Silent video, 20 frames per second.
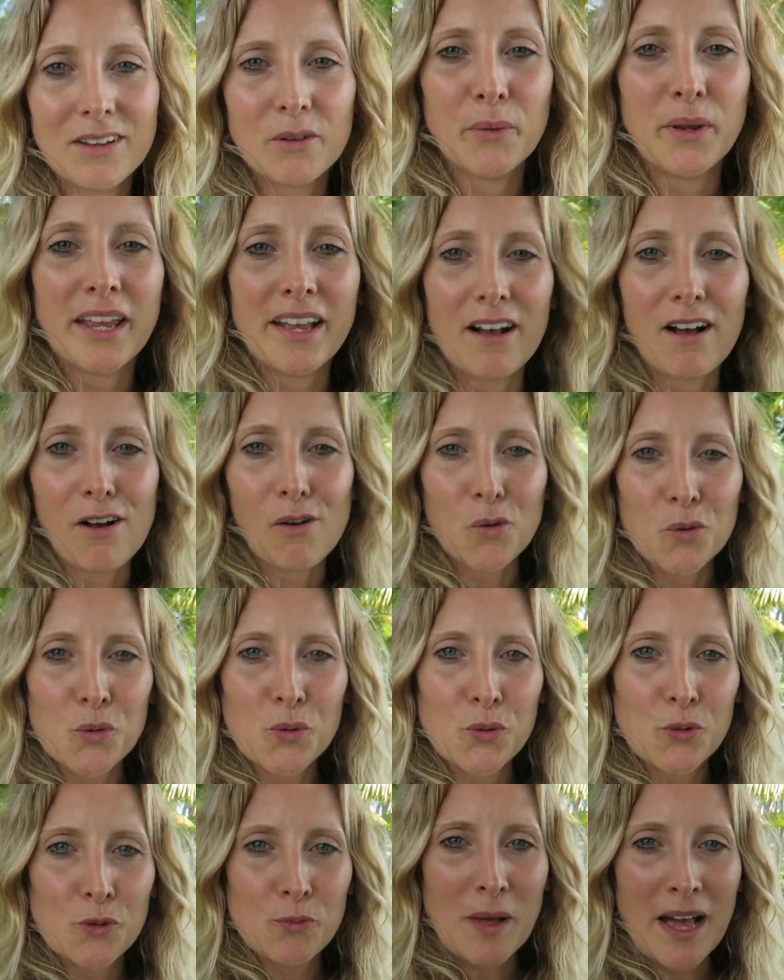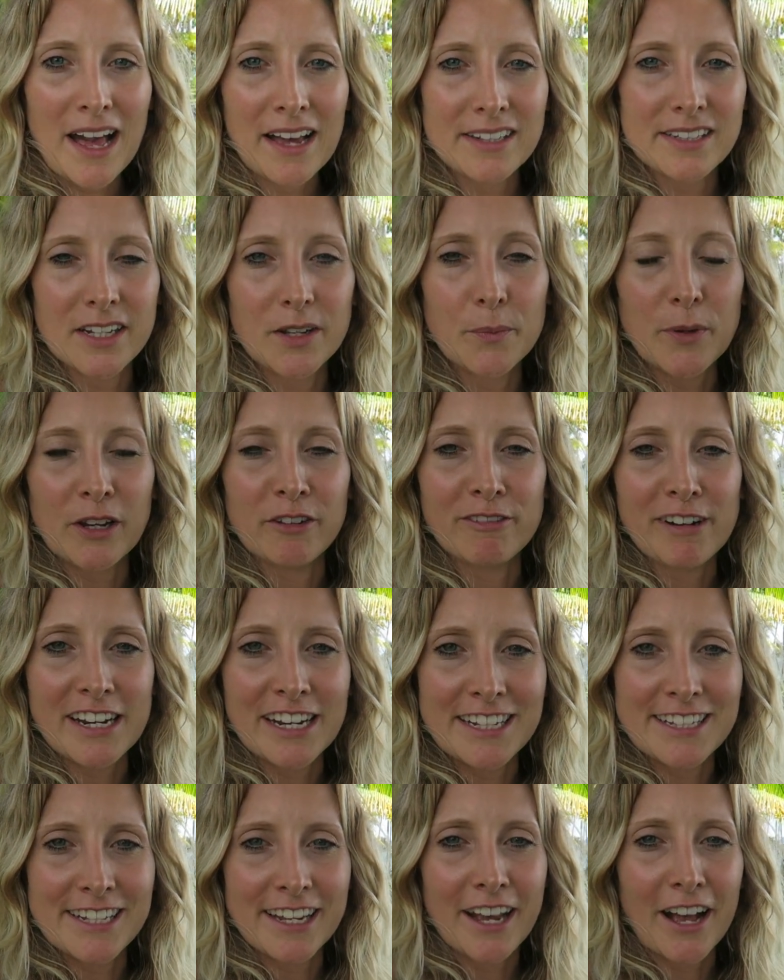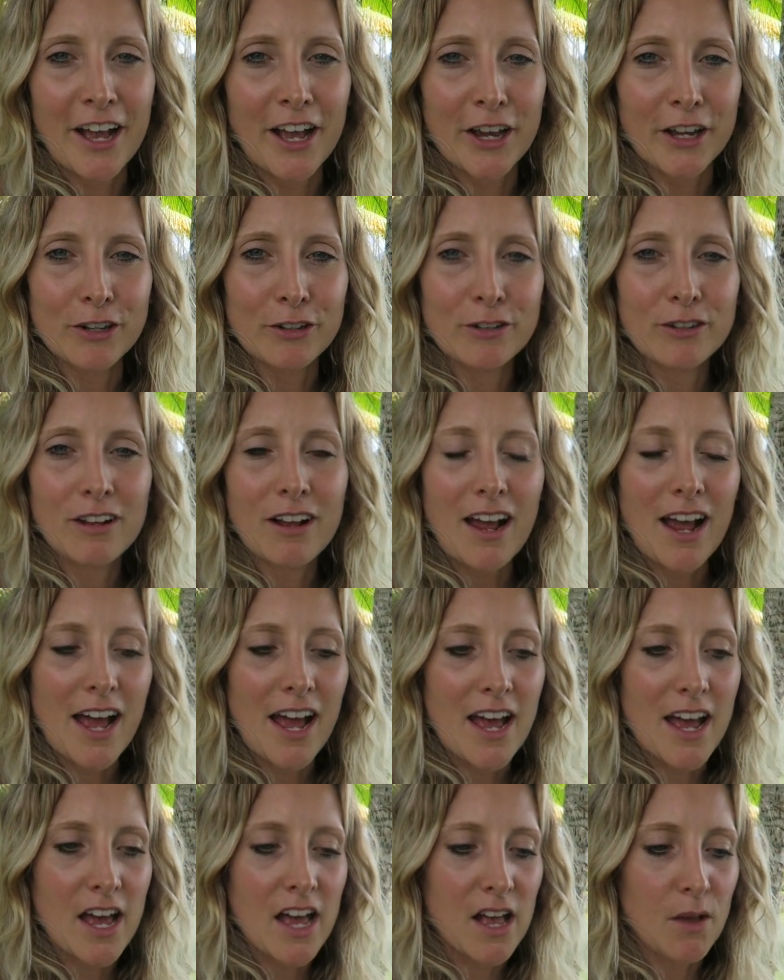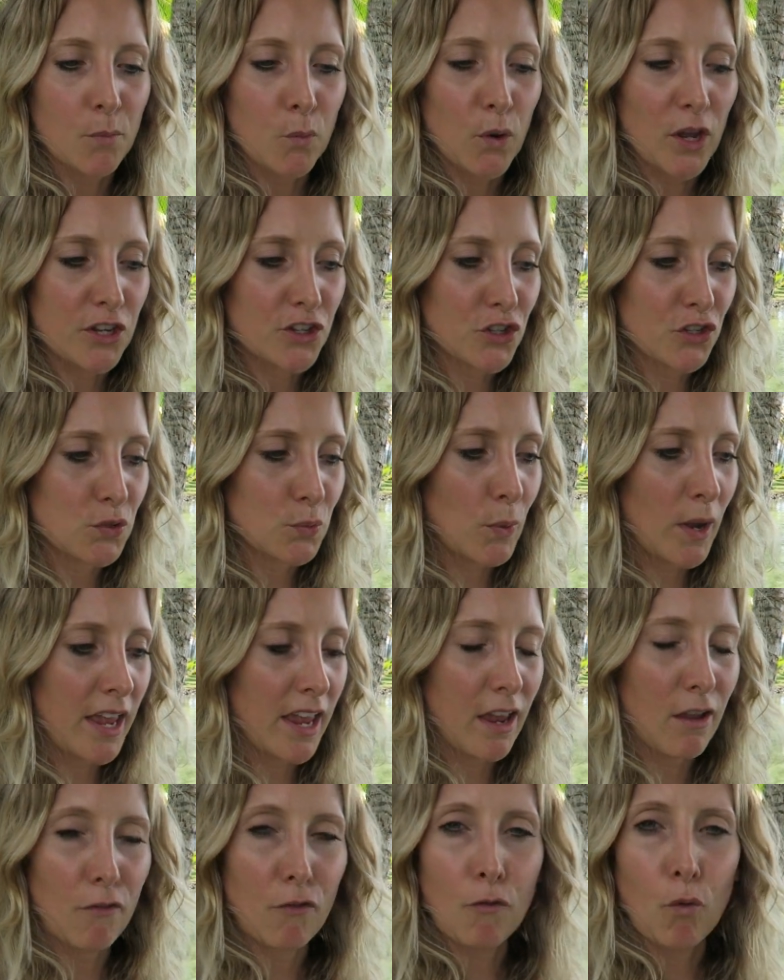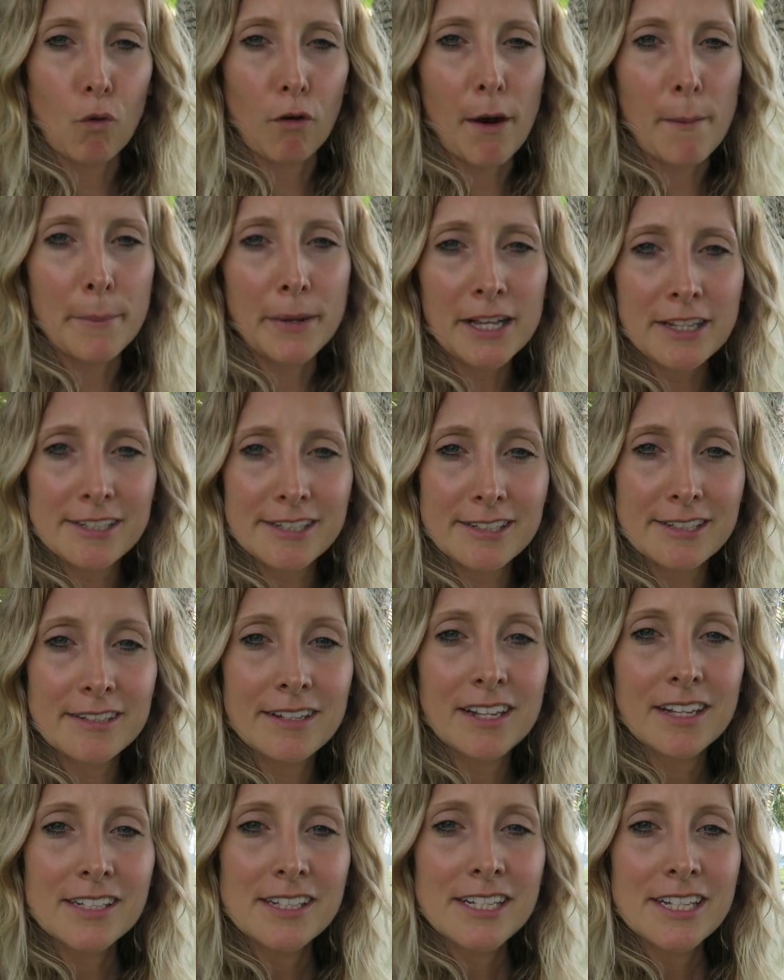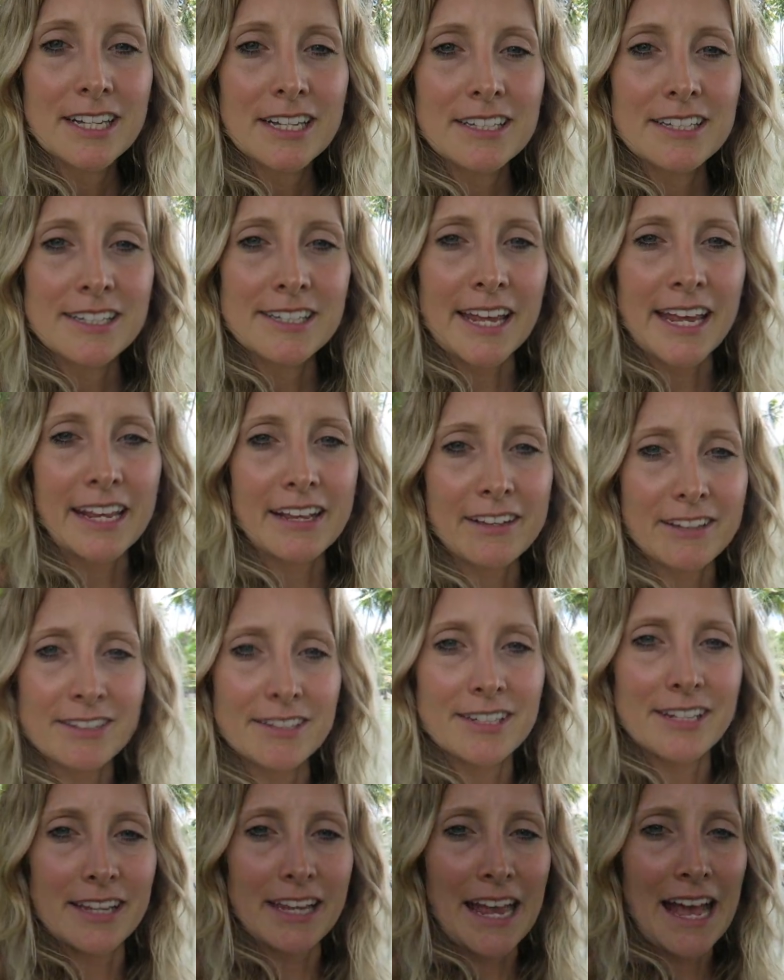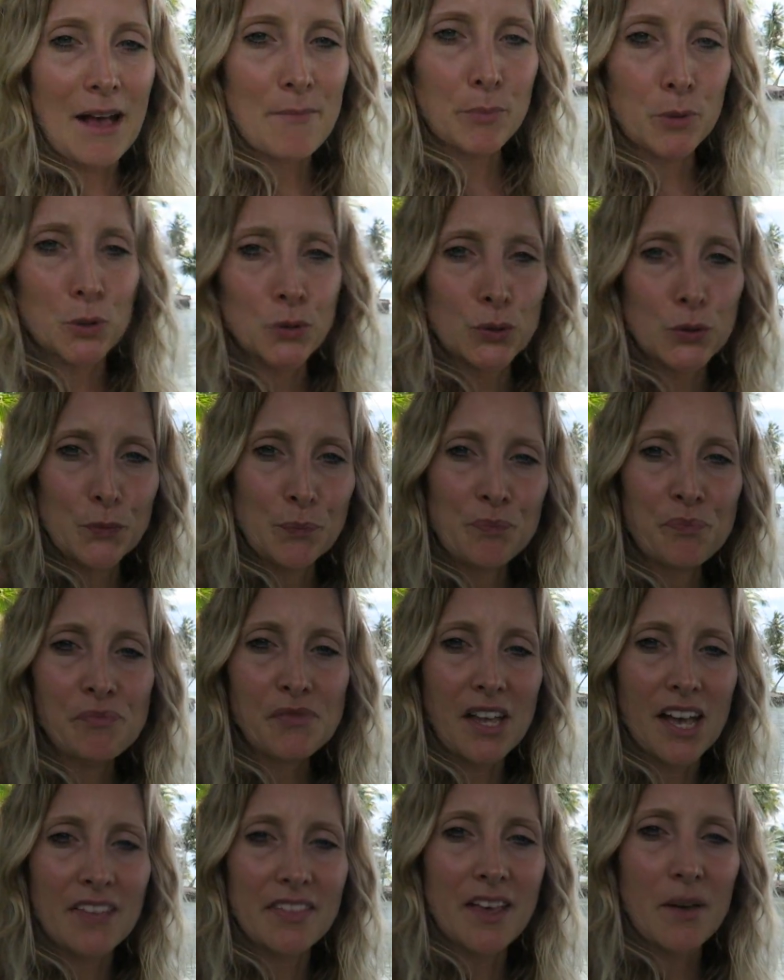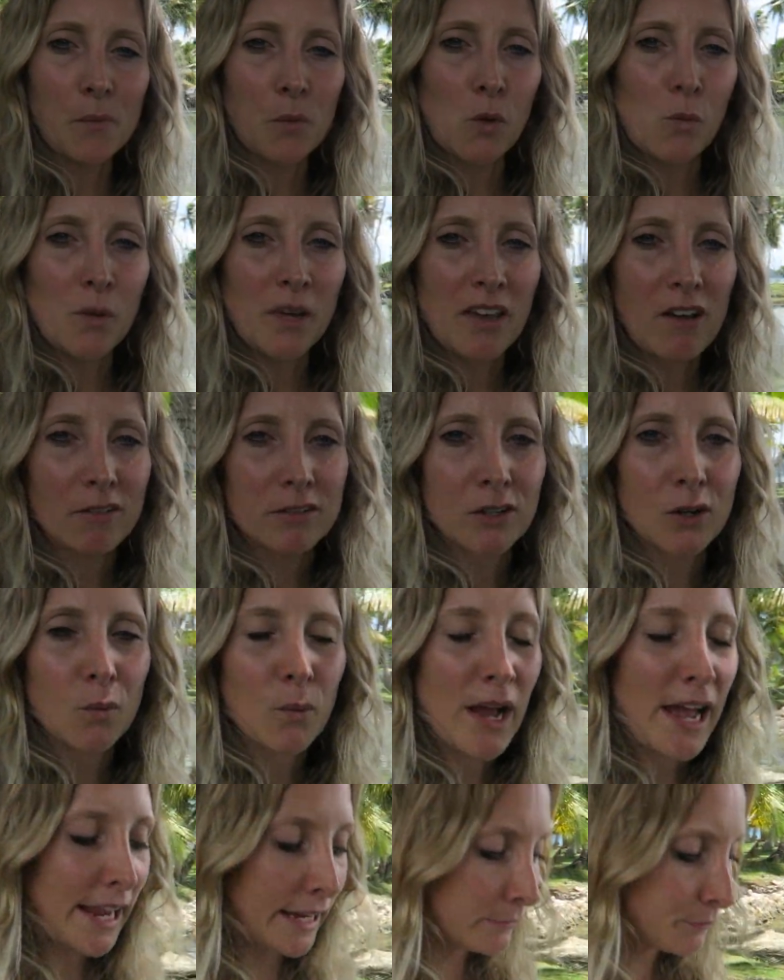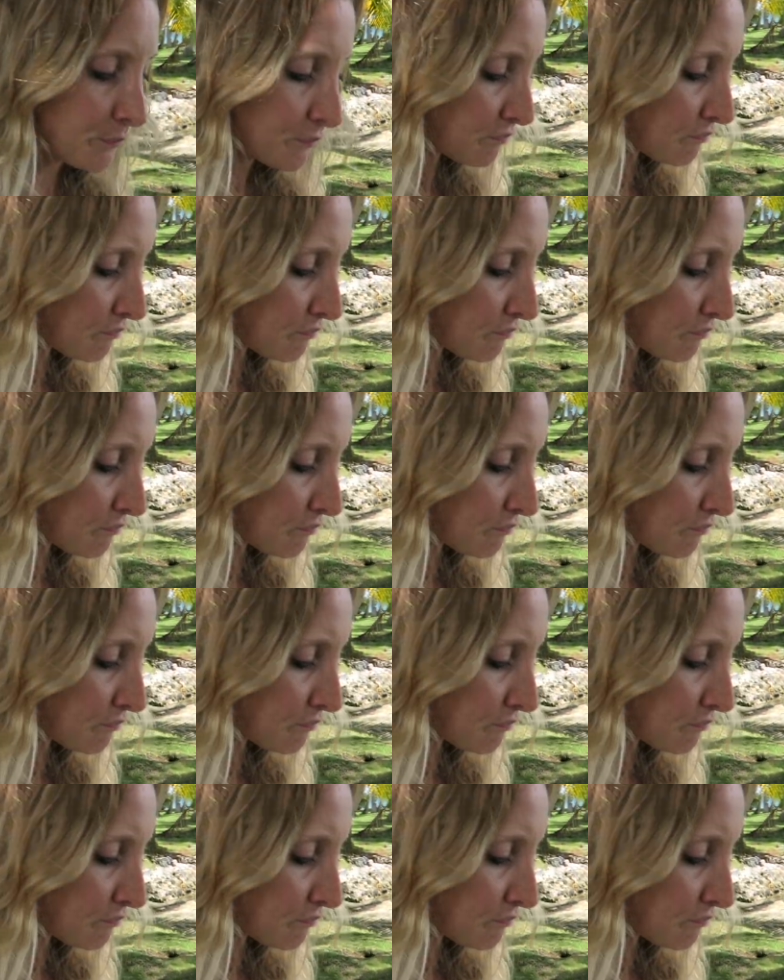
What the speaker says: We are all packed up and ready to go. We're just waiting for our bus to take us to the airport and then we'll be on our way.